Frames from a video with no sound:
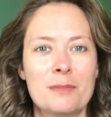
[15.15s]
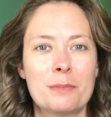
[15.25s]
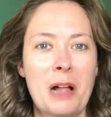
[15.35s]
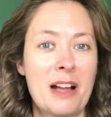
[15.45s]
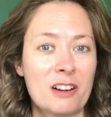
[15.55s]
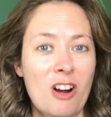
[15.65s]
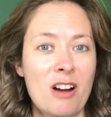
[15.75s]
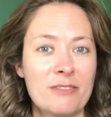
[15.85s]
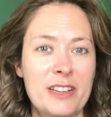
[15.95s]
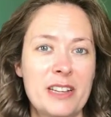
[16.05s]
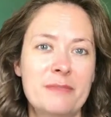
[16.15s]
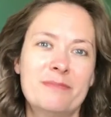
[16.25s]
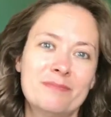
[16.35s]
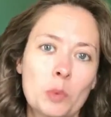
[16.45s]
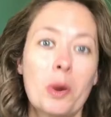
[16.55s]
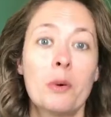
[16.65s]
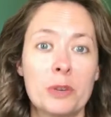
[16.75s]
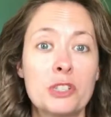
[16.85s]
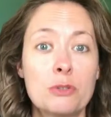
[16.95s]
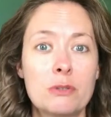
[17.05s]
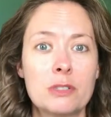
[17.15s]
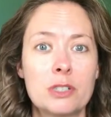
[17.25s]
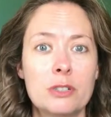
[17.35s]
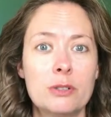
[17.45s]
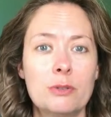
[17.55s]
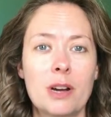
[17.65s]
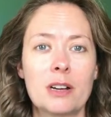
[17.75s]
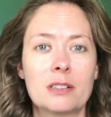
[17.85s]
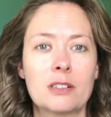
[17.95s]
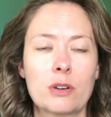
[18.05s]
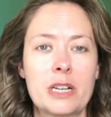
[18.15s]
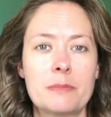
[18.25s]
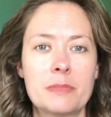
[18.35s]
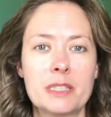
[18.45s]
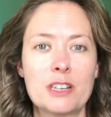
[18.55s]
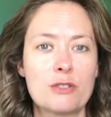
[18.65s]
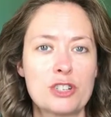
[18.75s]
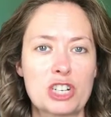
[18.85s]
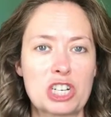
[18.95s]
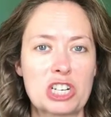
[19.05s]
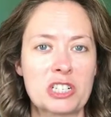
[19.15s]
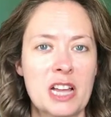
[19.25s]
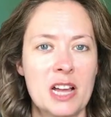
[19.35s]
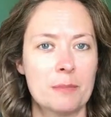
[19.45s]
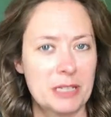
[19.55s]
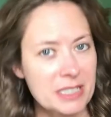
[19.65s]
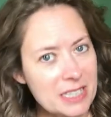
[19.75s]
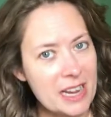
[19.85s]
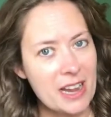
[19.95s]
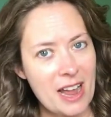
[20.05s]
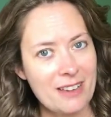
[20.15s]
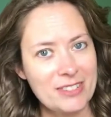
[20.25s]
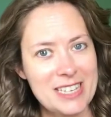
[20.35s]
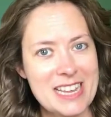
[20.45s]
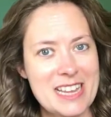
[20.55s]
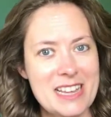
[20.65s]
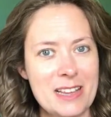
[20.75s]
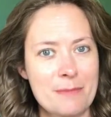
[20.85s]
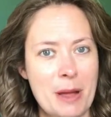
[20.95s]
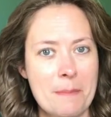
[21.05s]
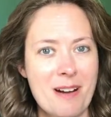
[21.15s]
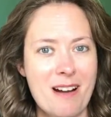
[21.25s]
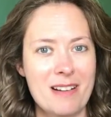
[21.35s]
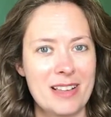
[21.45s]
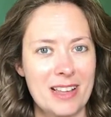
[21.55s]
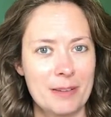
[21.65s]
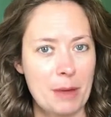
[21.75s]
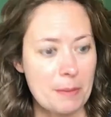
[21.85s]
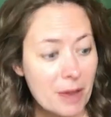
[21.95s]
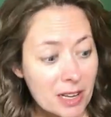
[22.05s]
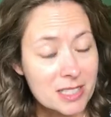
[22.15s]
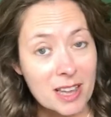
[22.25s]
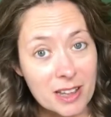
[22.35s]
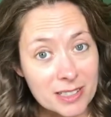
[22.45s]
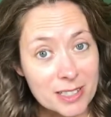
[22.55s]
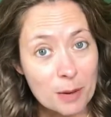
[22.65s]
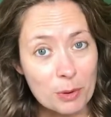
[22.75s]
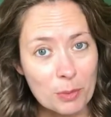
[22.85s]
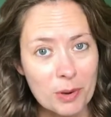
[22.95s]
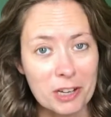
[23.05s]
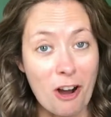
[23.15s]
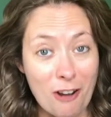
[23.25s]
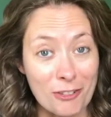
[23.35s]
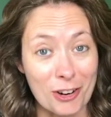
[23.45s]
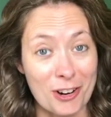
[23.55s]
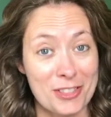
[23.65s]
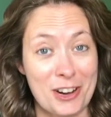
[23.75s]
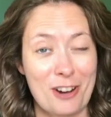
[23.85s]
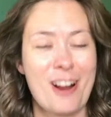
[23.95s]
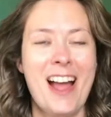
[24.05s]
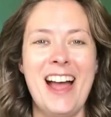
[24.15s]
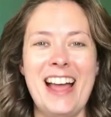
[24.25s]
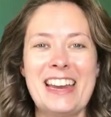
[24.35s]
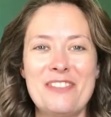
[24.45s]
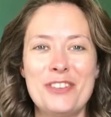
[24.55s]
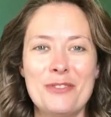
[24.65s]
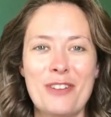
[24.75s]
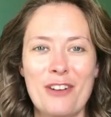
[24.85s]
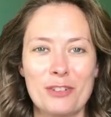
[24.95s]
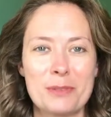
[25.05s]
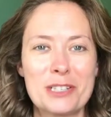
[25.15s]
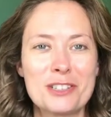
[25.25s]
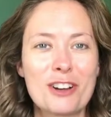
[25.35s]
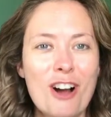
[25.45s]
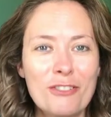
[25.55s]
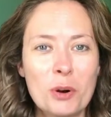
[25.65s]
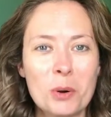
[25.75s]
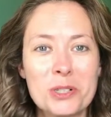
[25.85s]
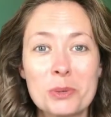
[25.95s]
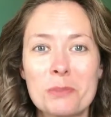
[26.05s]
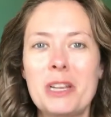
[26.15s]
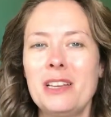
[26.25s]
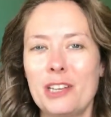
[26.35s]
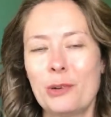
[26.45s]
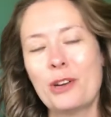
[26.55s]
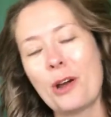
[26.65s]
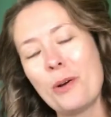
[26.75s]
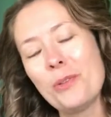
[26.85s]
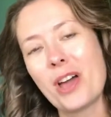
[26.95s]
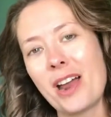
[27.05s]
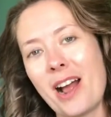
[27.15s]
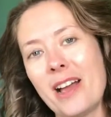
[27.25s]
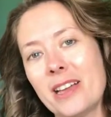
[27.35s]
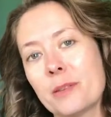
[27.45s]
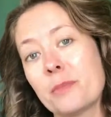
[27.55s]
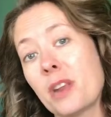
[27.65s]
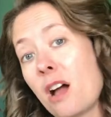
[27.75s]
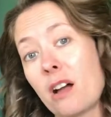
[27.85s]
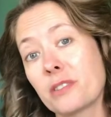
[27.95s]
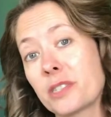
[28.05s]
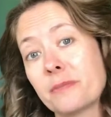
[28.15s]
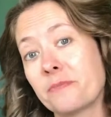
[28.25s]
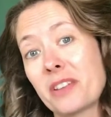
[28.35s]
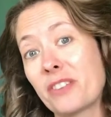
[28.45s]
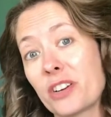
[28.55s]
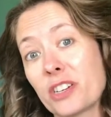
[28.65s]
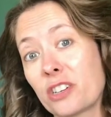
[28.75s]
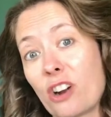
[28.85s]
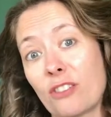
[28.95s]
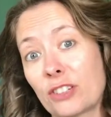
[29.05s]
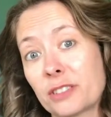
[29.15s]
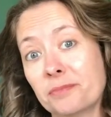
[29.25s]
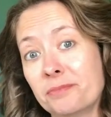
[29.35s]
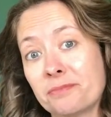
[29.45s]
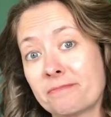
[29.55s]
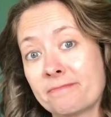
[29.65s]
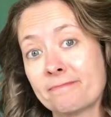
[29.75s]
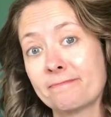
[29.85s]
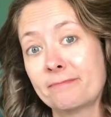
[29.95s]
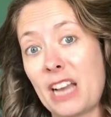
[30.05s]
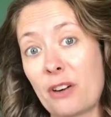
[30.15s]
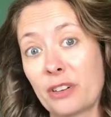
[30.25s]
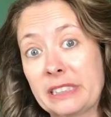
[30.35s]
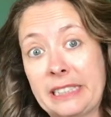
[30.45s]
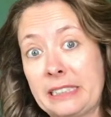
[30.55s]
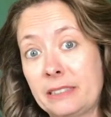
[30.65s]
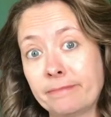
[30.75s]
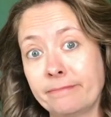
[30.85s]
black coffee, well, with two creams, no sugars. But today I have tea in my mug, and my mug says #1 golfer on there. And if you've ever been to the golf course with me, you know that I am not a very good golfer. Not really.